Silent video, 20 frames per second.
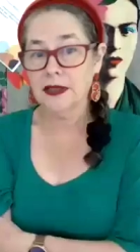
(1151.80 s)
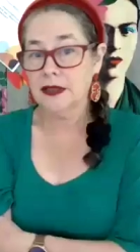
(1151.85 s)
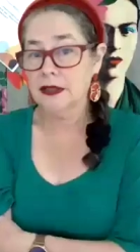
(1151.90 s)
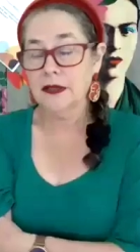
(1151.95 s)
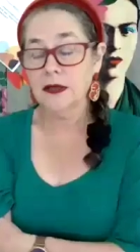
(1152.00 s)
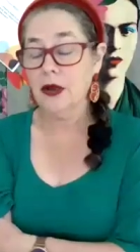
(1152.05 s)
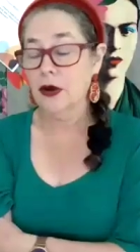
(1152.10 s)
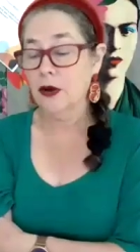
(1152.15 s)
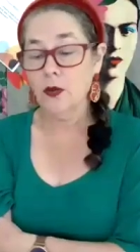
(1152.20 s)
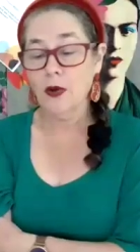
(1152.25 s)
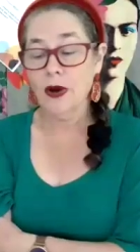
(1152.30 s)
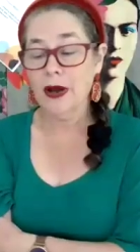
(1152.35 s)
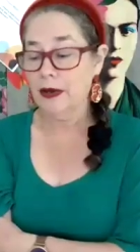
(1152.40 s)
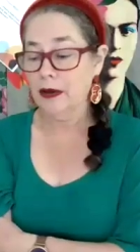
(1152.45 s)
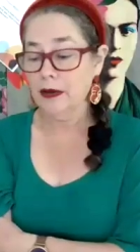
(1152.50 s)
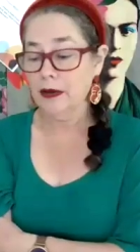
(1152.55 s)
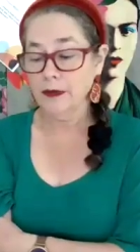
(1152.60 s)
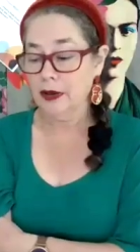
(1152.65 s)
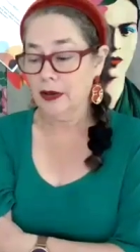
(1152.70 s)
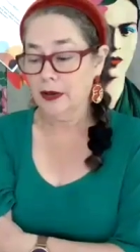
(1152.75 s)
just no way
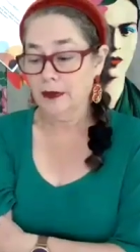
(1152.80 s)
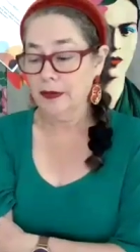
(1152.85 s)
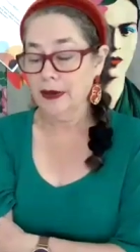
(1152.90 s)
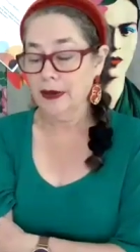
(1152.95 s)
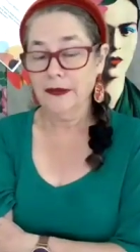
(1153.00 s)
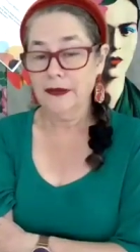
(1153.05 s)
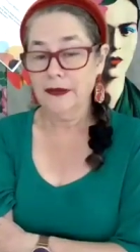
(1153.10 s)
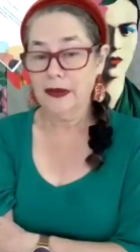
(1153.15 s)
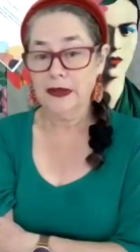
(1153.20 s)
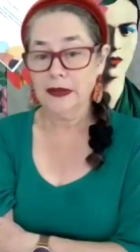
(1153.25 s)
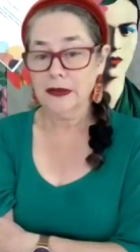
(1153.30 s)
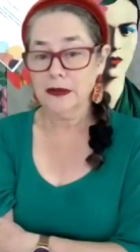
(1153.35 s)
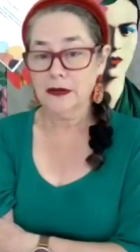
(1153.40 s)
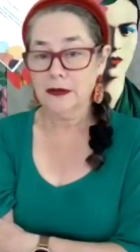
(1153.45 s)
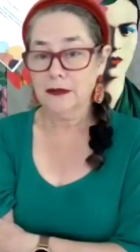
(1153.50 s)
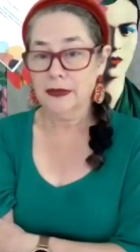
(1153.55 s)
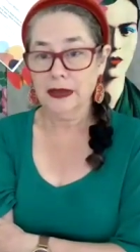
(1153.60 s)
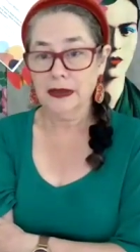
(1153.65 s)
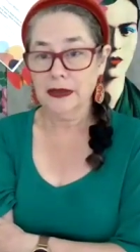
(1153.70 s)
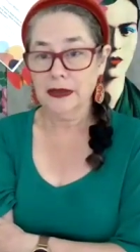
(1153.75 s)
I'm going to pay that
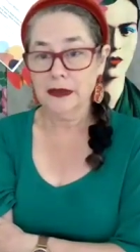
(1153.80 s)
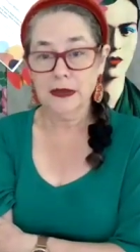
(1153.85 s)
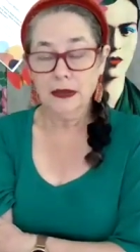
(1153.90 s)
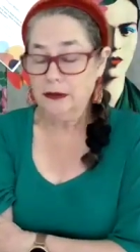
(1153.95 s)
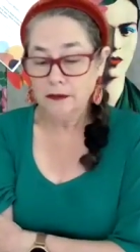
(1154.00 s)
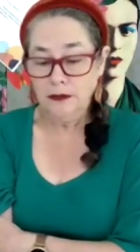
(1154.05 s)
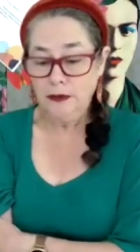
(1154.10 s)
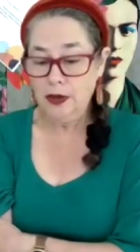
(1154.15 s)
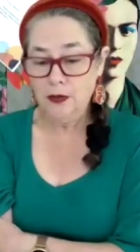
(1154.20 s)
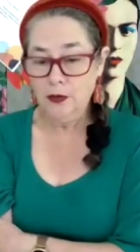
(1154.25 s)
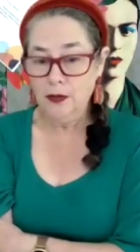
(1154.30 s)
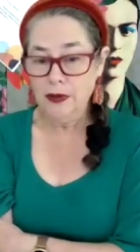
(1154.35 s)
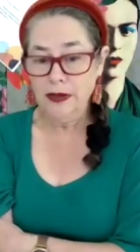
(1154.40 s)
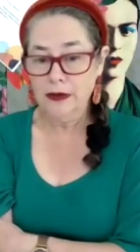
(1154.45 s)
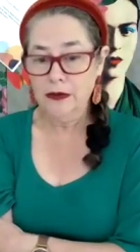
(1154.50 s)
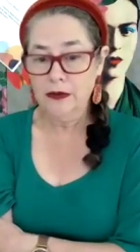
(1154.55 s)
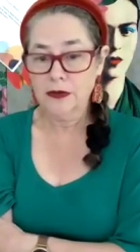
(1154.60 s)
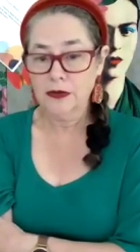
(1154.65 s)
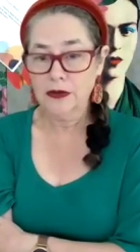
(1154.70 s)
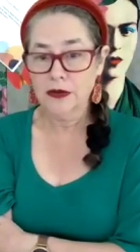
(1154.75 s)
extra money. No, no way
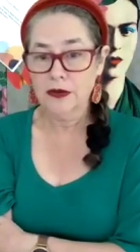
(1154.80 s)
I'm